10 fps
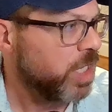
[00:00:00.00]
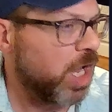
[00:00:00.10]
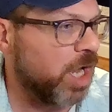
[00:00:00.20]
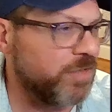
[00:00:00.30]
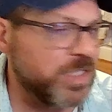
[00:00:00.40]

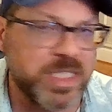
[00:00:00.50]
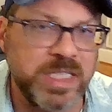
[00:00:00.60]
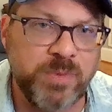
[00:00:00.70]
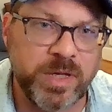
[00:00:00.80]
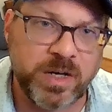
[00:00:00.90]

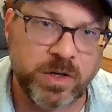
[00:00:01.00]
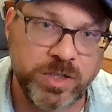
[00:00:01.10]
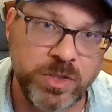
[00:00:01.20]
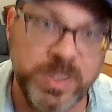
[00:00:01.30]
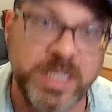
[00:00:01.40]
Obviously, what they're
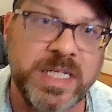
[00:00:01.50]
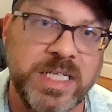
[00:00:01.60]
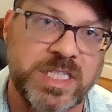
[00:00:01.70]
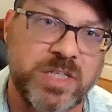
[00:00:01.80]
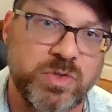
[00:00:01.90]
doing
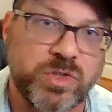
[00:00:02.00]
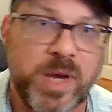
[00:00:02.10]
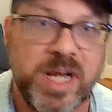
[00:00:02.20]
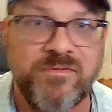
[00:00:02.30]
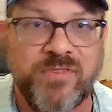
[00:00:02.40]
is those
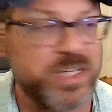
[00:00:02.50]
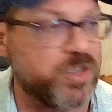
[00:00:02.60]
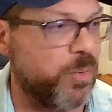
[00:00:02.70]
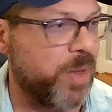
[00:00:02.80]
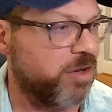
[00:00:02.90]
trading fees
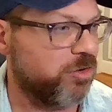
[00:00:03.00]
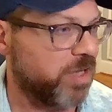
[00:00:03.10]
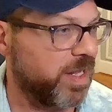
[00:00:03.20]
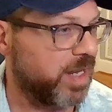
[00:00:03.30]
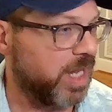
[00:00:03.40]
are
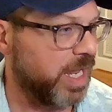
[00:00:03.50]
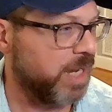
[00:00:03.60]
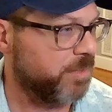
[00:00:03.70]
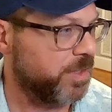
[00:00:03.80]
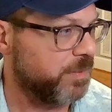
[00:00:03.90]
regularly
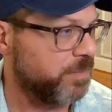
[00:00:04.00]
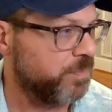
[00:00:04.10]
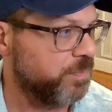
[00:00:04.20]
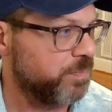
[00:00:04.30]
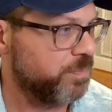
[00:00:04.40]
claimed,
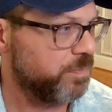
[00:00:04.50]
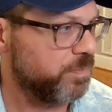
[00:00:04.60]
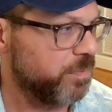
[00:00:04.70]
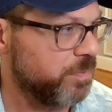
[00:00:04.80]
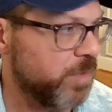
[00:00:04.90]

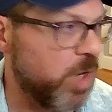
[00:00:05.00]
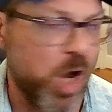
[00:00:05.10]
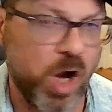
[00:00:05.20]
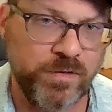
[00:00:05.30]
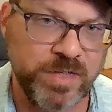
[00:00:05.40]

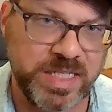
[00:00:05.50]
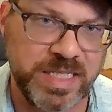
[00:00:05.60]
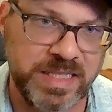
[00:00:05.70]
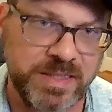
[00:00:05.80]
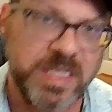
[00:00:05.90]

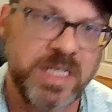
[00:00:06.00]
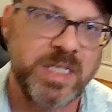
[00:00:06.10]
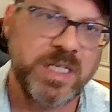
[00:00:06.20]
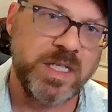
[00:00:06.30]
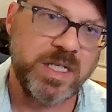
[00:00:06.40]
harvested,
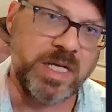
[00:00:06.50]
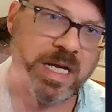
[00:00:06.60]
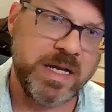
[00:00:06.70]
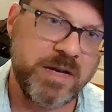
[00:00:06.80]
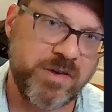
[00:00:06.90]

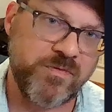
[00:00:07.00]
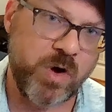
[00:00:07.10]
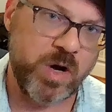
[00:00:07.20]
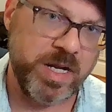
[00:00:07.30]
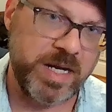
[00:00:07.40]

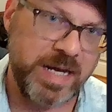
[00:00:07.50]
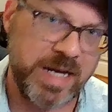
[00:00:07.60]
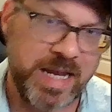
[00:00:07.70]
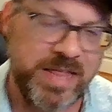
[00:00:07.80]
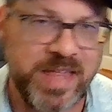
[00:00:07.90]
converted,
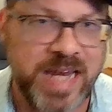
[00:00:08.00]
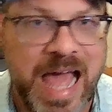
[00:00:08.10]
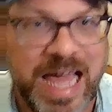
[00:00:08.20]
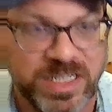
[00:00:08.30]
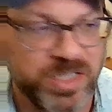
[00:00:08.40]
and then
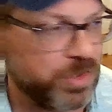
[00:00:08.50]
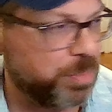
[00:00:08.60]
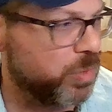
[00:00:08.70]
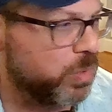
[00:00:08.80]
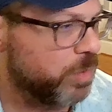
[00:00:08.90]
added to the
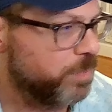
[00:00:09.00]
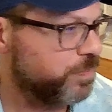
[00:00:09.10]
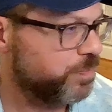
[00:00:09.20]
pool.